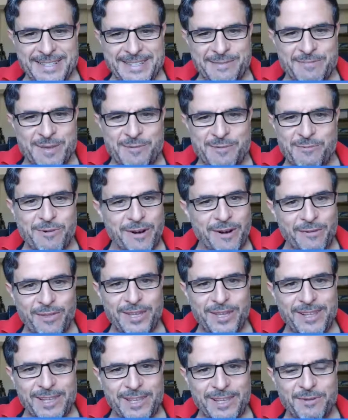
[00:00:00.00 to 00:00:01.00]
me one
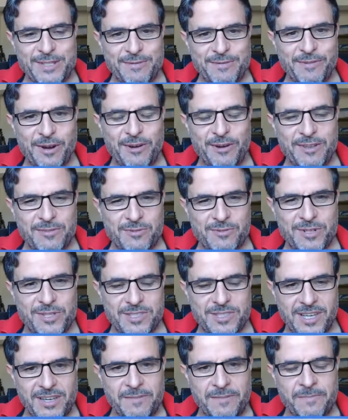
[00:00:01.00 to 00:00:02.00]
thing that was very
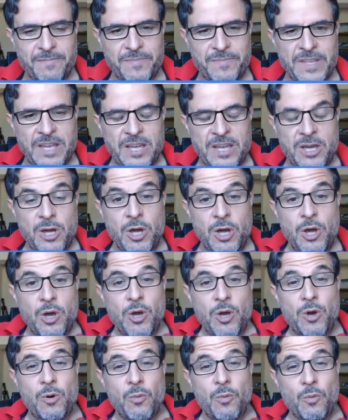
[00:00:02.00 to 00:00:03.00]
interesting:
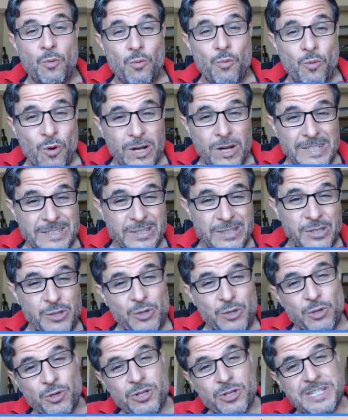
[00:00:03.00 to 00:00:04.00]
what
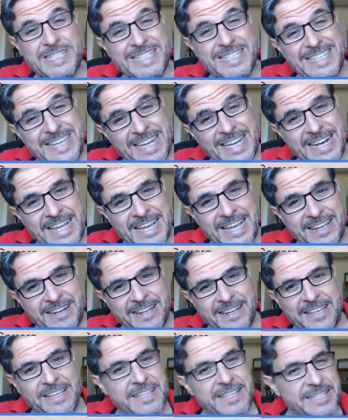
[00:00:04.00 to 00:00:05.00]
your
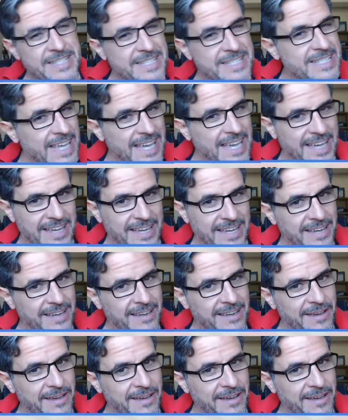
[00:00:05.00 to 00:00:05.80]
CNN is saying,